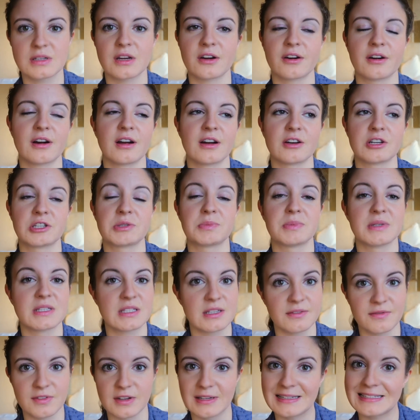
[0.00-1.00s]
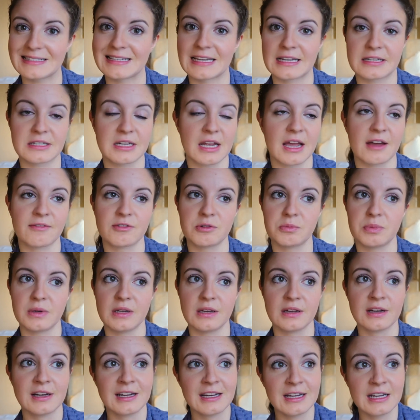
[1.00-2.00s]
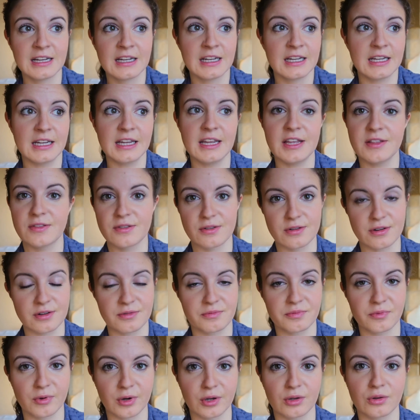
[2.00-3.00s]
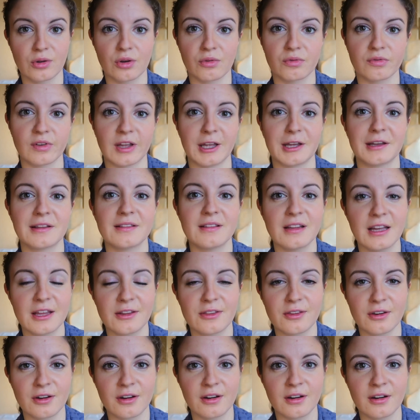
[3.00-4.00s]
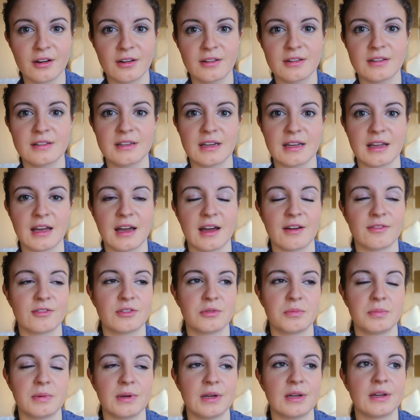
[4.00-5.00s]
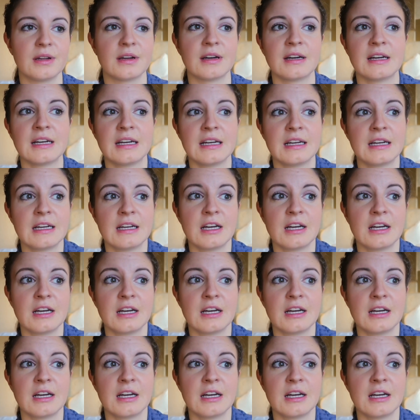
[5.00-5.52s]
There are specifics, like they have to be either real or fake leather, they have to be